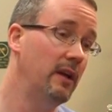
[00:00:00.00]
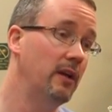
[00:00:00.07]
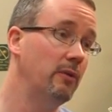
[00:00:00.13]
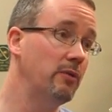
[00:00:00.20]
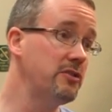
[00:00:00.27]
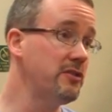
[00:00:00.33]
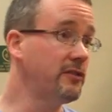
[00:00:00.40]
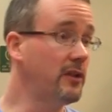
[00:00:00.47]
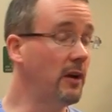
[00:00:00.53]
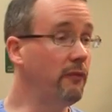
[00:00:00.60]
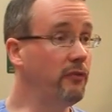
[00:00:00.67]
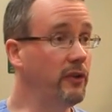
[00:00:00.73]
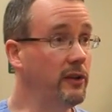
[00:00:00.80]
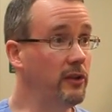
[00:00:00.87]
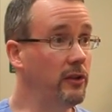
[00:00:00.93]
which is
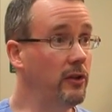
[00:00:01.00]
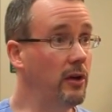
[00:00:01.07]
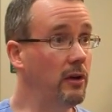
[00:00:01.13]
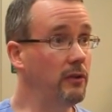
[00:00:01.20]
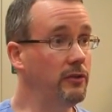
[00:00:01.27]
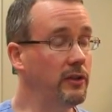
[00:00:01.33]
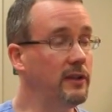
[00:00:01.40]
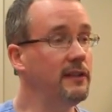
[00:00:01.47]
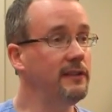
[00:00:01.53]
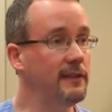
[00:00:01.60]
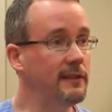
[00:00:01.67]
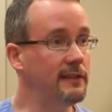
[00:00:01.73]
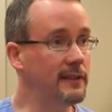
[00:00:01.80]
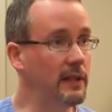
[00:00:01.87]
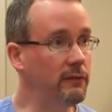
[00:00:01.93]
comforting to know. You're going to see
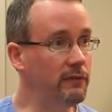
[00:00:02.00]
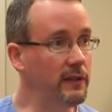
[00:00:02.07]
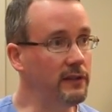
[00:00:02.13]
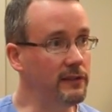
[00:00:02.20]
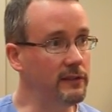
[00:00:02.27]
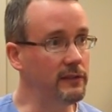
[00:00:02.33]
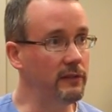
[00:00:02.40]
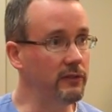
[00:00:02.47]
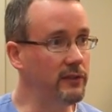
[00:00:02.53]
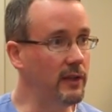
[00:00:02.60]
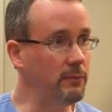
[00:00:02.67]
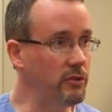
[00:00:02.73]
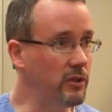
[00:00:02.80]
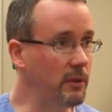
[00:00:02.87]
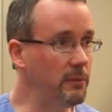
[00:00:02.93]
the same faces every
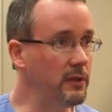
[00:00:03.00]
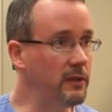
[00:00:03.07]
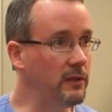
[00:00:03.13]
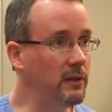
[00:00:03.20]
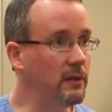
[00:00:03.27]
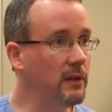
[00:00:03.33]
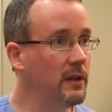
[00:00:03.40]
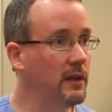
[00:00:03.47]
time you come in here.